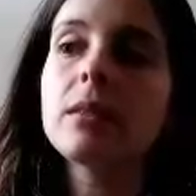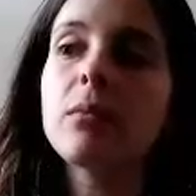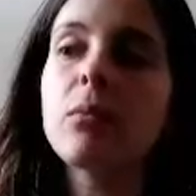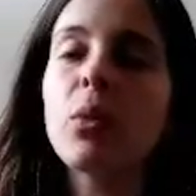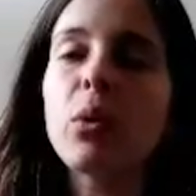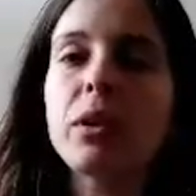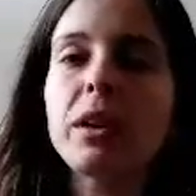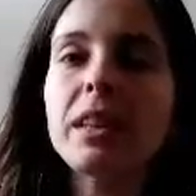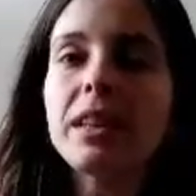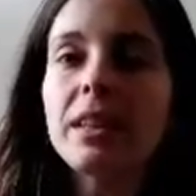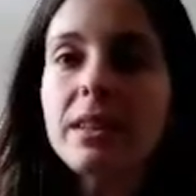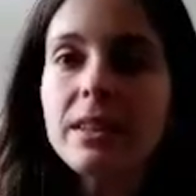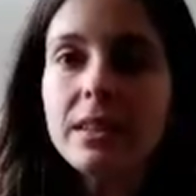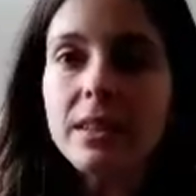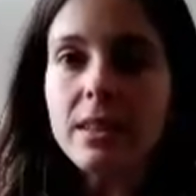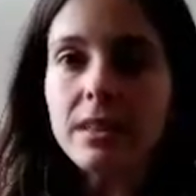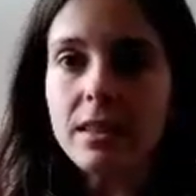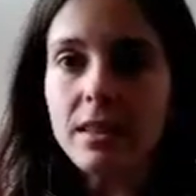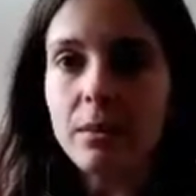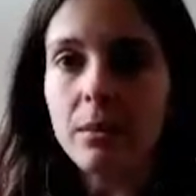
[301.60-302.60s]
more
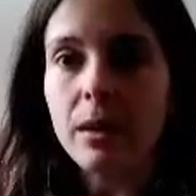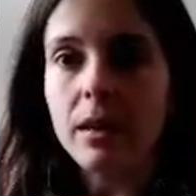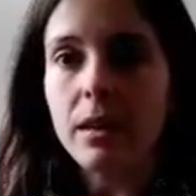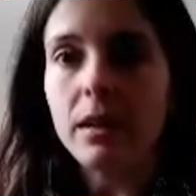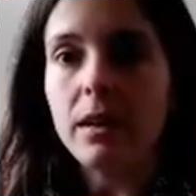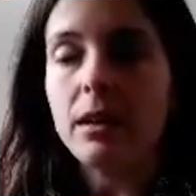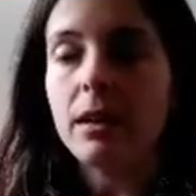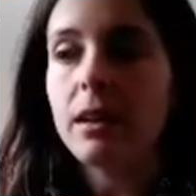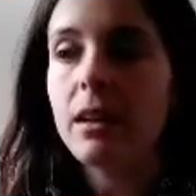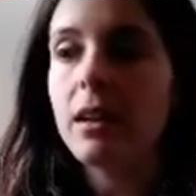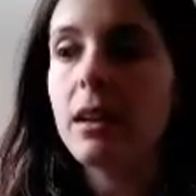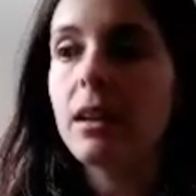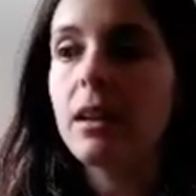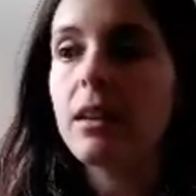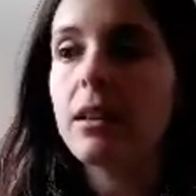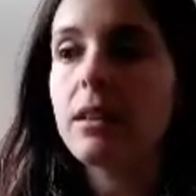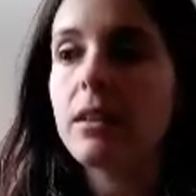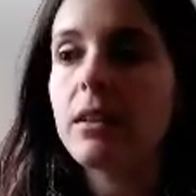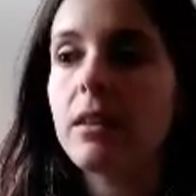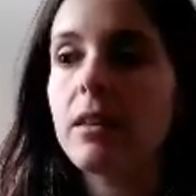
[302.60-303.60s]
easy to me,
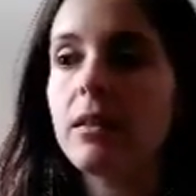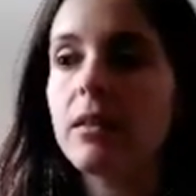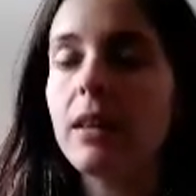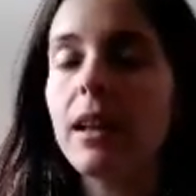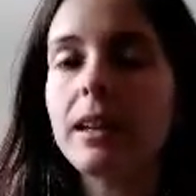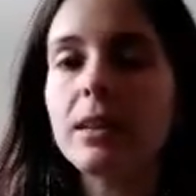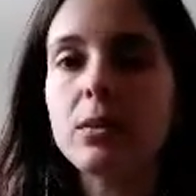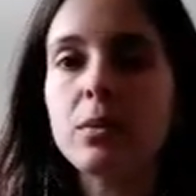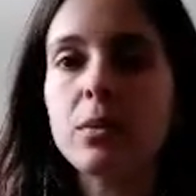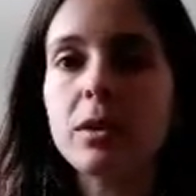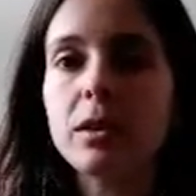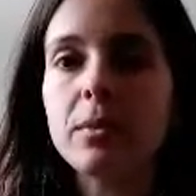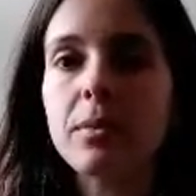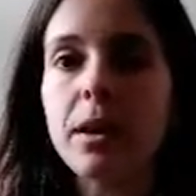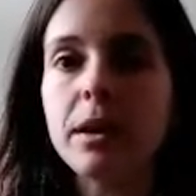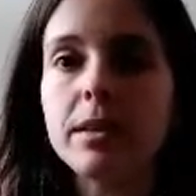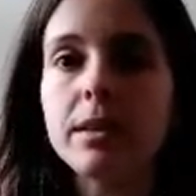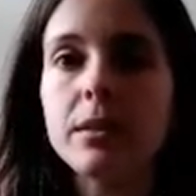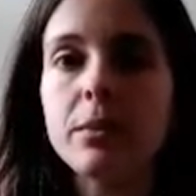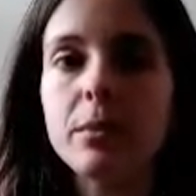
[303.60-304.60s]
less
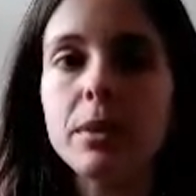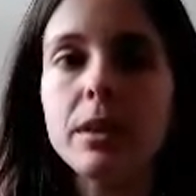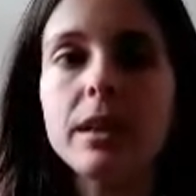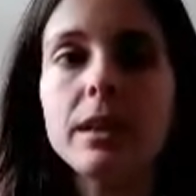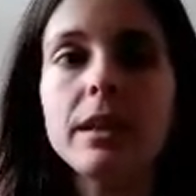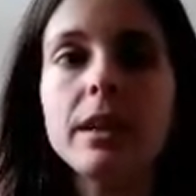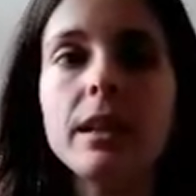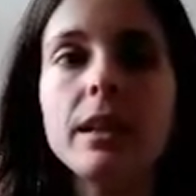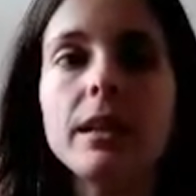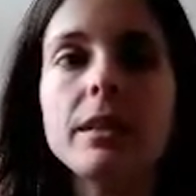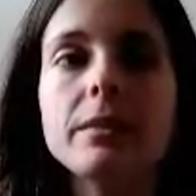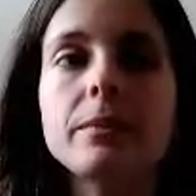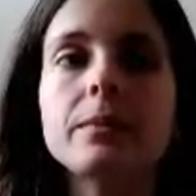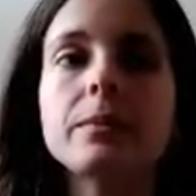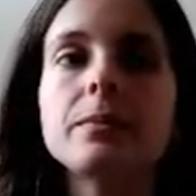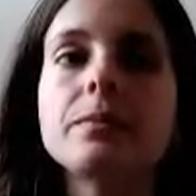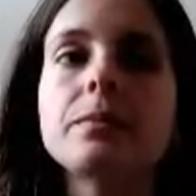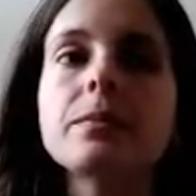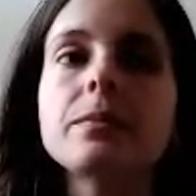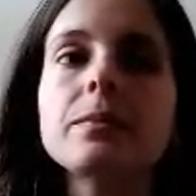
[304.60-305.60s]
responsibility.
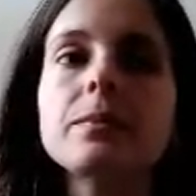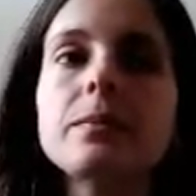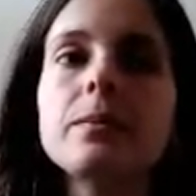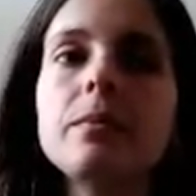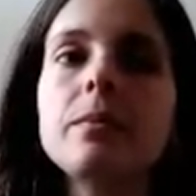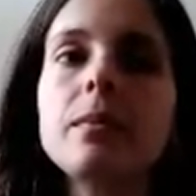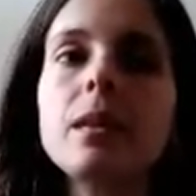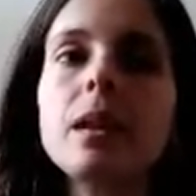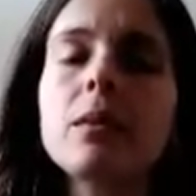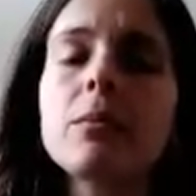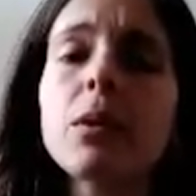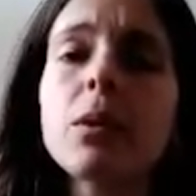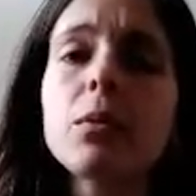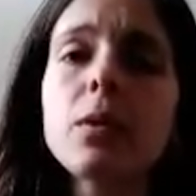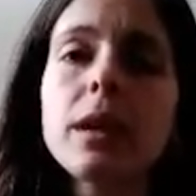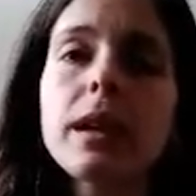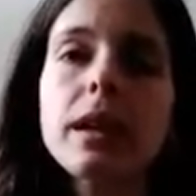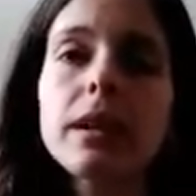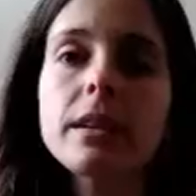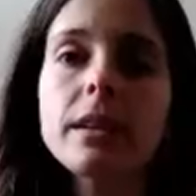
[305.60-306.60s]
But
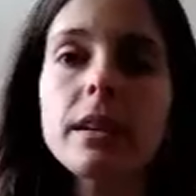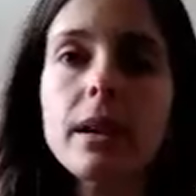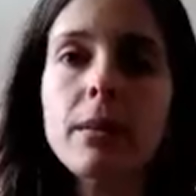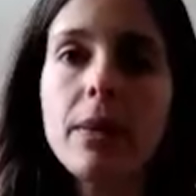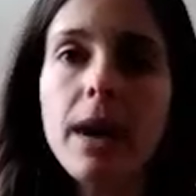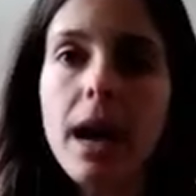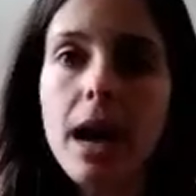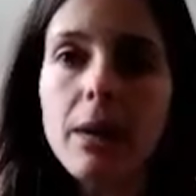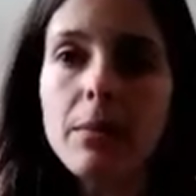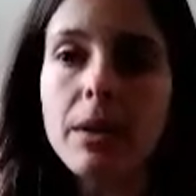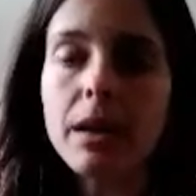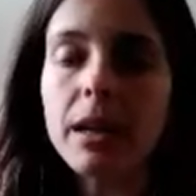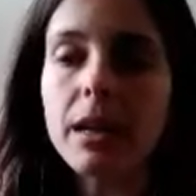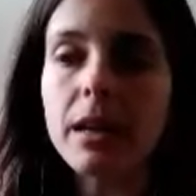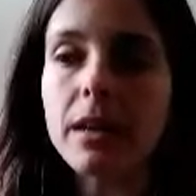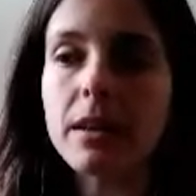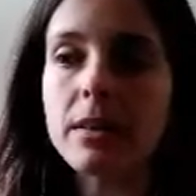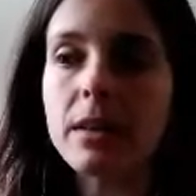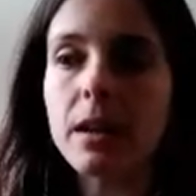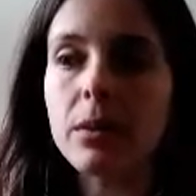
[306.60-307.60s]
what ended up
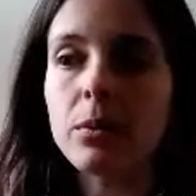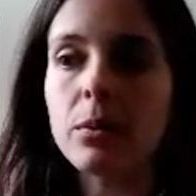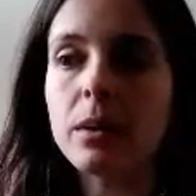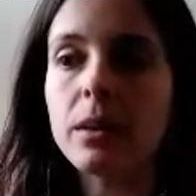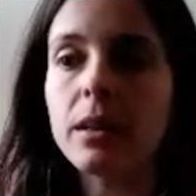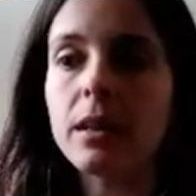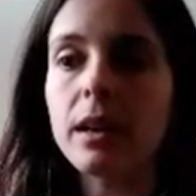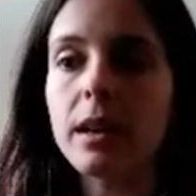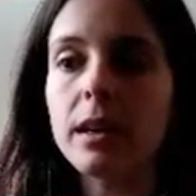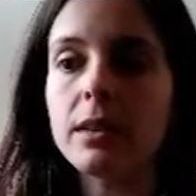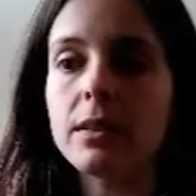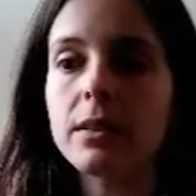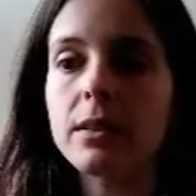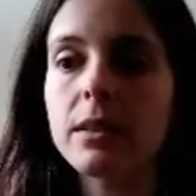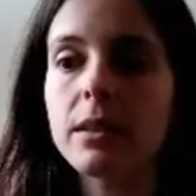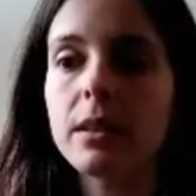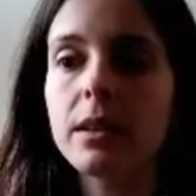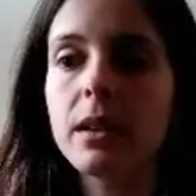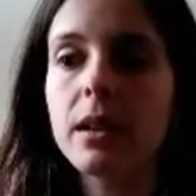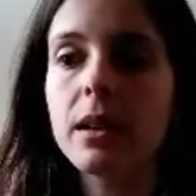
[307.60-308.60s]
happening is I
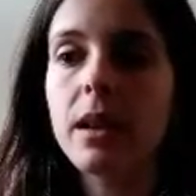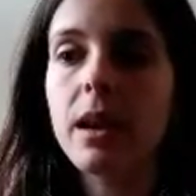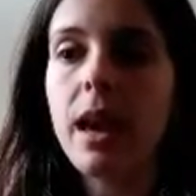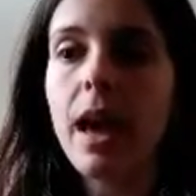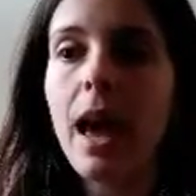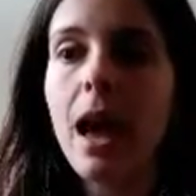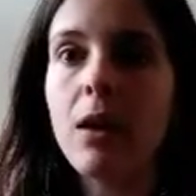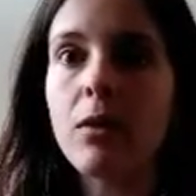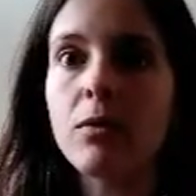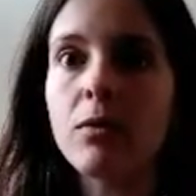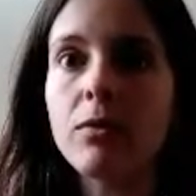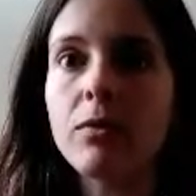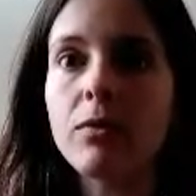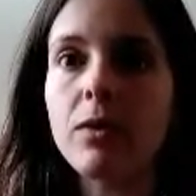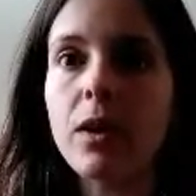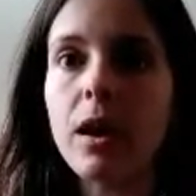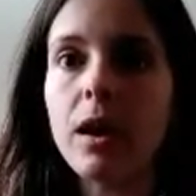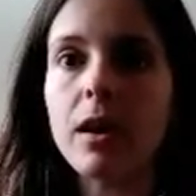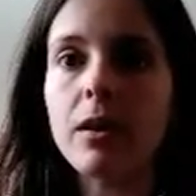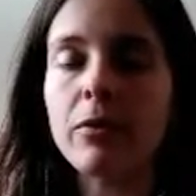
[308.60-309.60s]
realized how
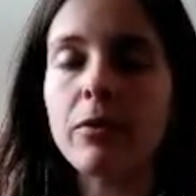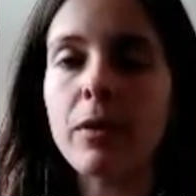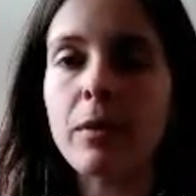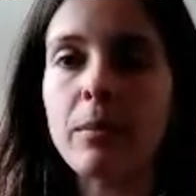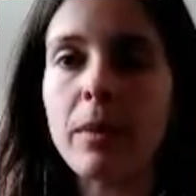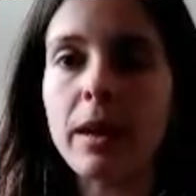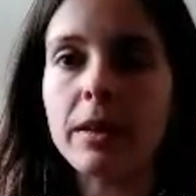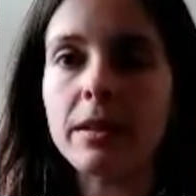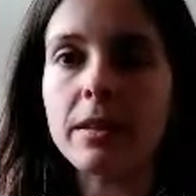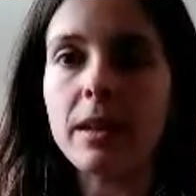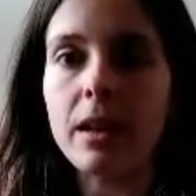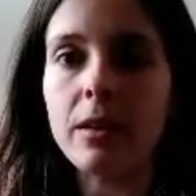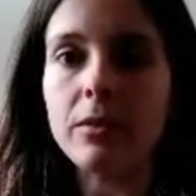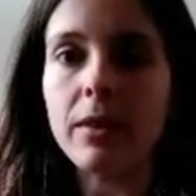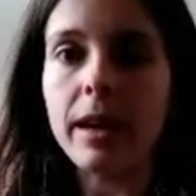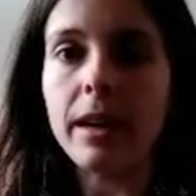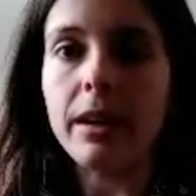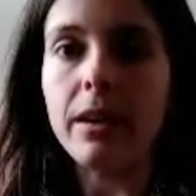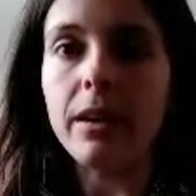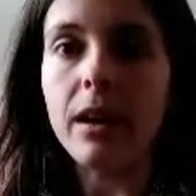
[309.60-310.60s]
far from
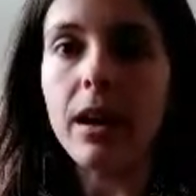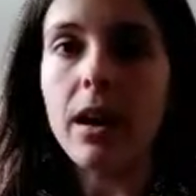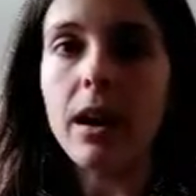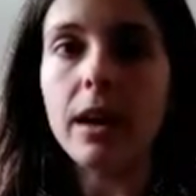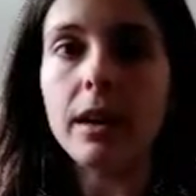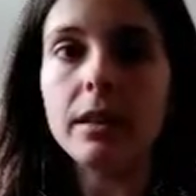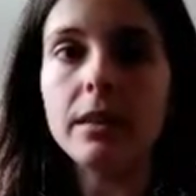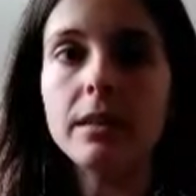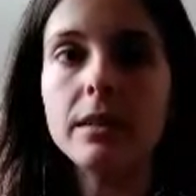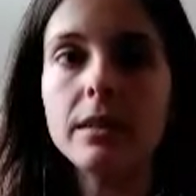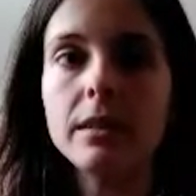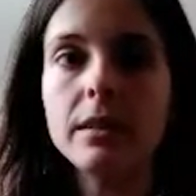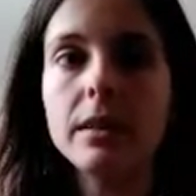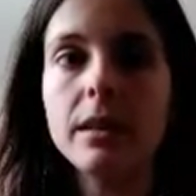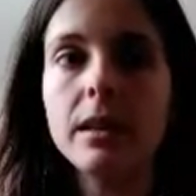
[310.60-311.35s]
myself I got